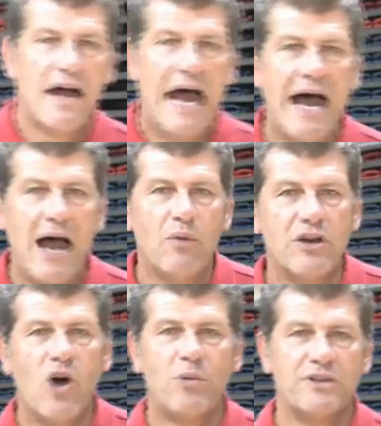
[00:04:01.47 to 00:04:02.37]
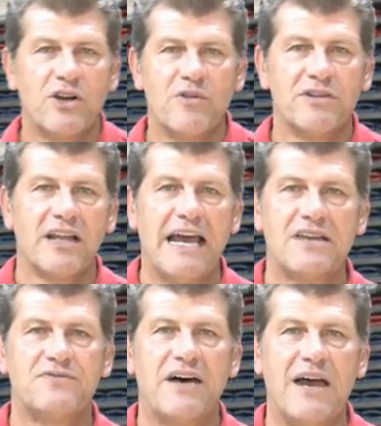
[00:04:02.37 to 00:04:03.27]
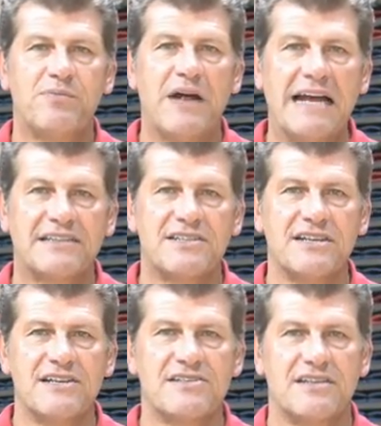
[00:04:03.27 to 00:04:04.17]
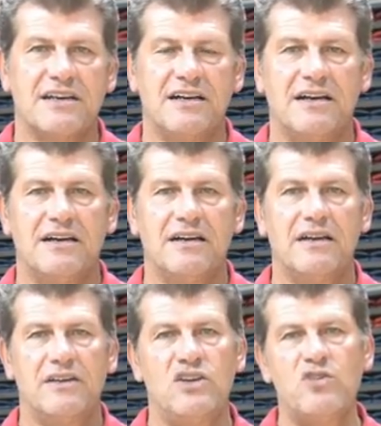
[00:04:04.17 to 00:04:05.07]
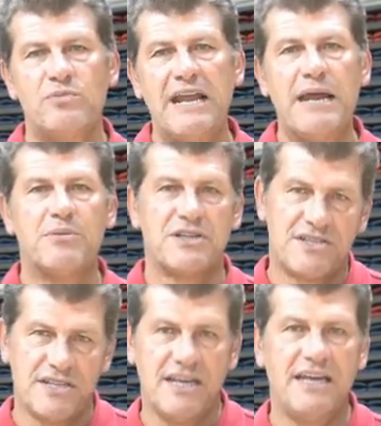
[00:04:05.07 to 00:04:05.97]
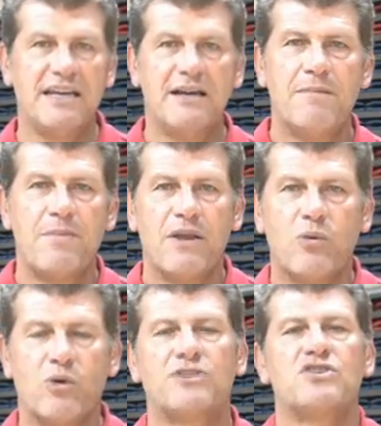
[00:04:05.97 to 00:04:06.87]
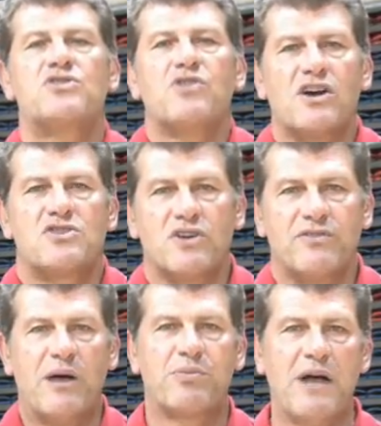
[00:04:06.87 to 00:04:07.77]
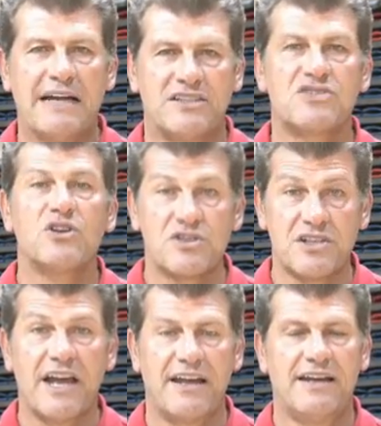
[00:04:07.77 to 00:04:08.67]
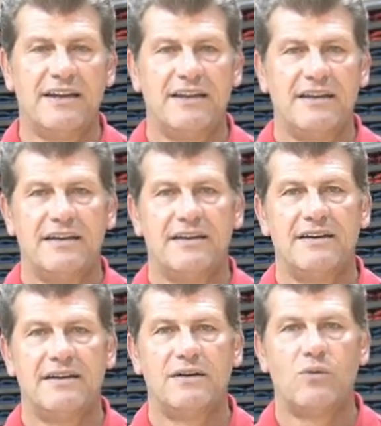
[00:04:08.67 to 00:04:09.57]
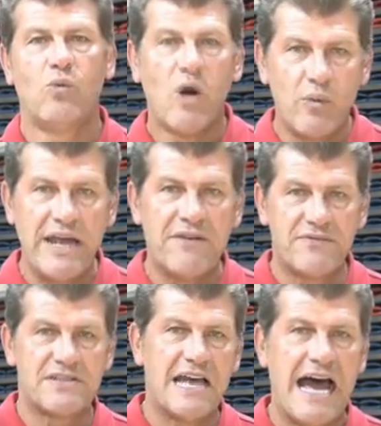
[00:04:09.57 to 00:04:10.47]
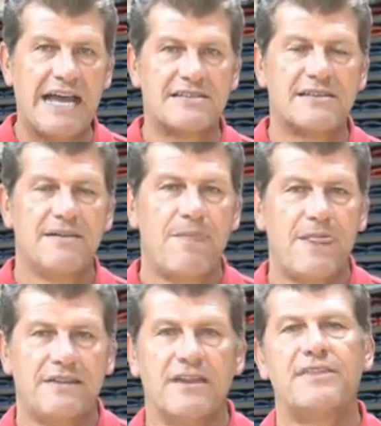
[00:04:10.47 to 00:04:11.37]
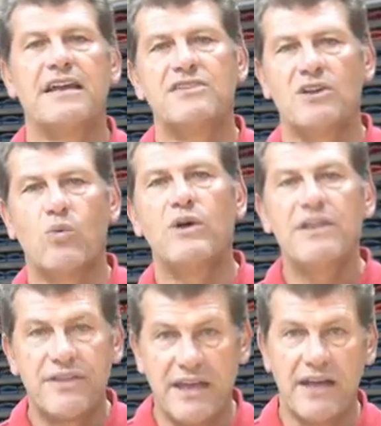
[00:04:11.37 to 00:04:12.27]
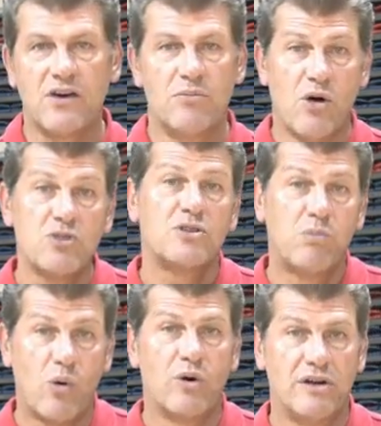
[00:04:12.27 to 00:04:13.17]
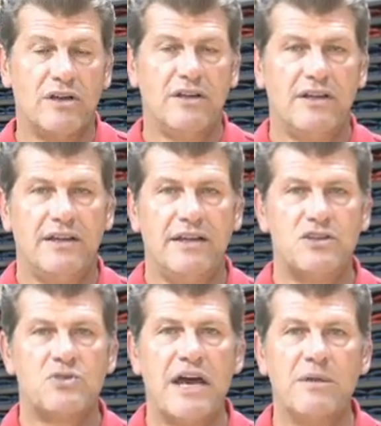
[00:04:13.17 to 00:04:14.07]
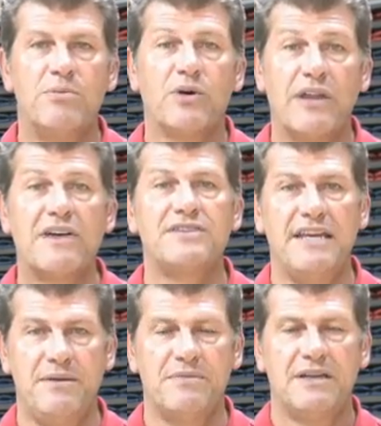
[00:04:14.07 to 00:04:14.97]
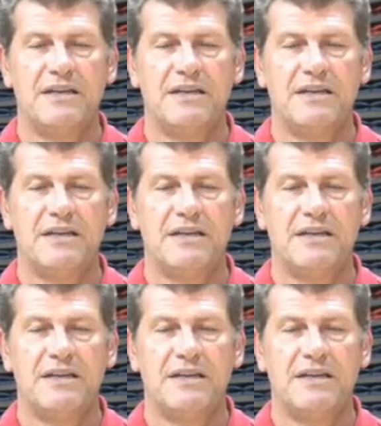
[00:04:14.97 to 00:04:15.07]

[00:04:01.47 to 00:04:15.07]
I, I would hope that over the last five practices, uh, you've been able to see what the structure of our practice looks like, uh, what we emphasize, the things that we think are most important in trying to build our team.